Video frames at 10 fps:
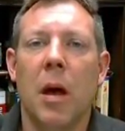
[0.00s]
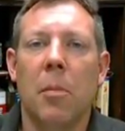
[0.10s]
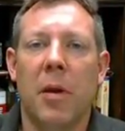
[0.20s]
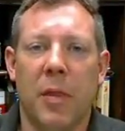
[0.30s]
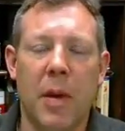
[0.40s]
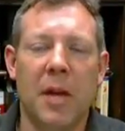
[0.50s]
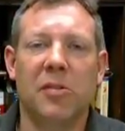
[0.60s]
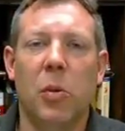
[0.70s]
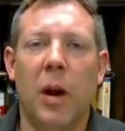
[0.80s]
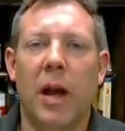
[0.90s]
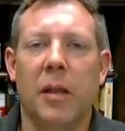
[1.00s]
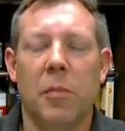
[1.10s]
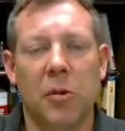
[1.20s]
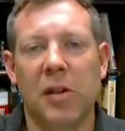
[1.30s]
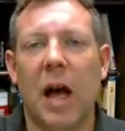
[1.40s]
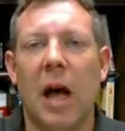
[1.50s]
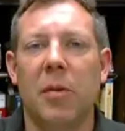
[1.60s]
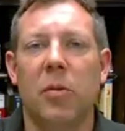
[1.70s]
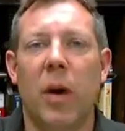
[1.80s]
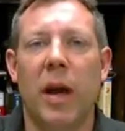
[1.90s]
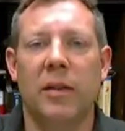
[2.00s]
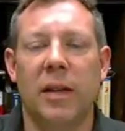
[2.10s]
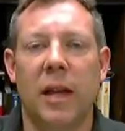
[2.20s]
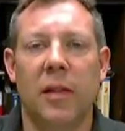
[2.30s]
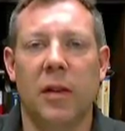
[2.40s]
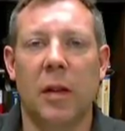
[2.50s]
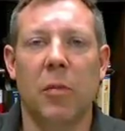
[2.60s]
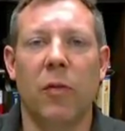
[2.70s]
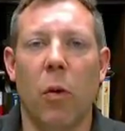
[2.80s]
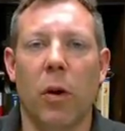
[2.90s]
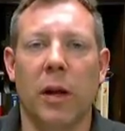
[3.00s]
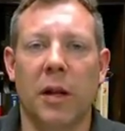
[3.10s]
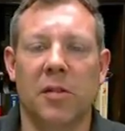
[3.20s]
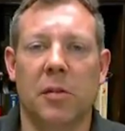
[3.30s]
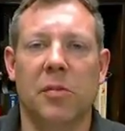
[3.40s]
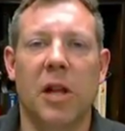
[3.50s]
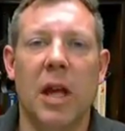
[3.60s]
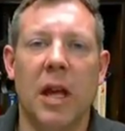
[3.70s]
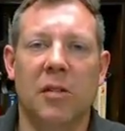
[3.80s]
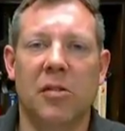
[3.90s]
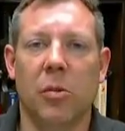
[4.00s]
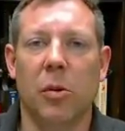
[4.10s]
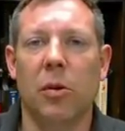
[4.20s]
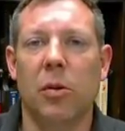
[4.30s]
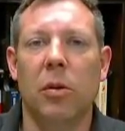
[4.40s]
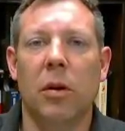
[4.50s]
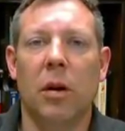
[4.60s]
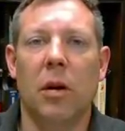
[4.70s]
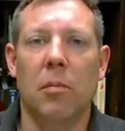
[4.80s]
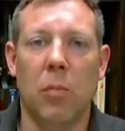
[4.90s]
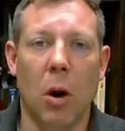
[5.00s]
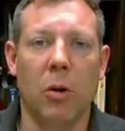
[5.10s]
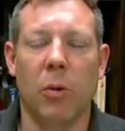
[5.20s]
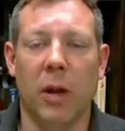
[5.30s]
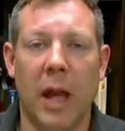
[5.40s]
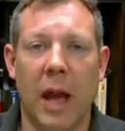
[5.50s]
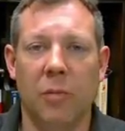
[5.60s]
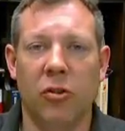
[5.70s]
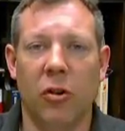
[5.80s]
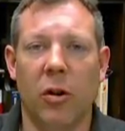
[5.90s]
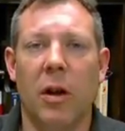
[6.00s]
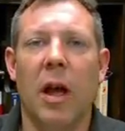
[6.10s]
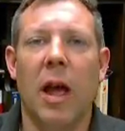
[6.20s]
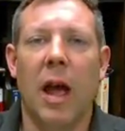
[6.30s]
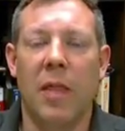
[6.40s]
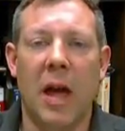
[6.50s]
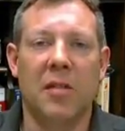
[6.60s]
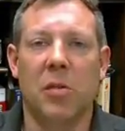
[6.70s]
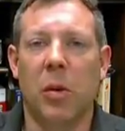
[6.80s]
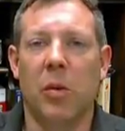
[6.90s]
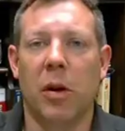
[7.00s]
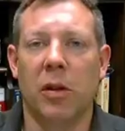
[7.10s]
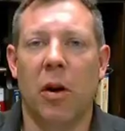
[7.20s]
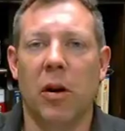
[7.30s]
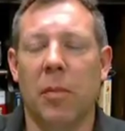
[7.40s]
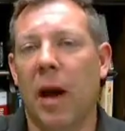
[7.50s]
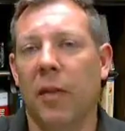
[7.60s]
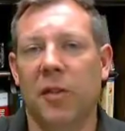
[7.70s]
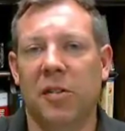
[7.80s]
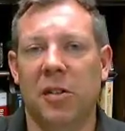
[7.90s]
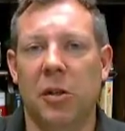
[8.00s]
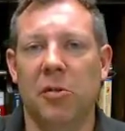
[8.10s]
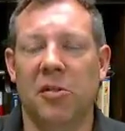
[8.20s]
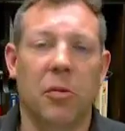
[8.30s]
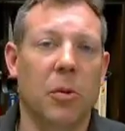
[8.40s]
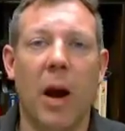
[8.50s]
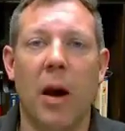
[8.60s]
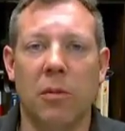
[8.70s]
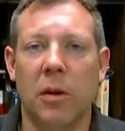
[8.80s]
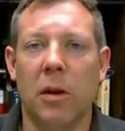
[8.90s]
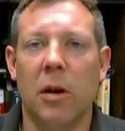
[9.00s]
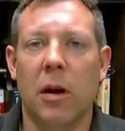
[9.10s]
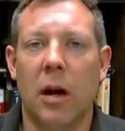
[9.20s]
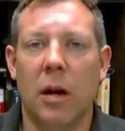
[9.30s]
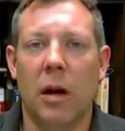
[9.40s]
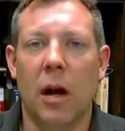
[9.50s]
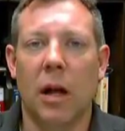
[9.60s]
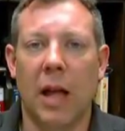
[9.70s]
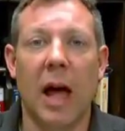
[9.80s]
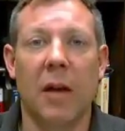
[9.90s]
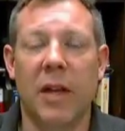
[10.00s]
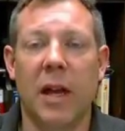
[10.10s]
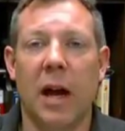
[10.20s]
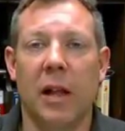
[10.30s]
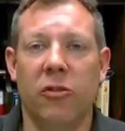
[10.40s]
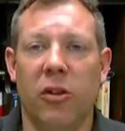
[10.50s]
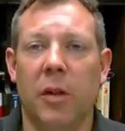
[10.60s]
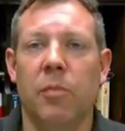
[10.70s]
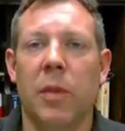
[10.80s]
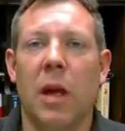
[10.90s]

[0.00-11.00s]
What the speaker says: But the best way, the most common way to get the number of organisms is through mark recapture. And that's what we want to talk about. This is used throughout a lot of ecology.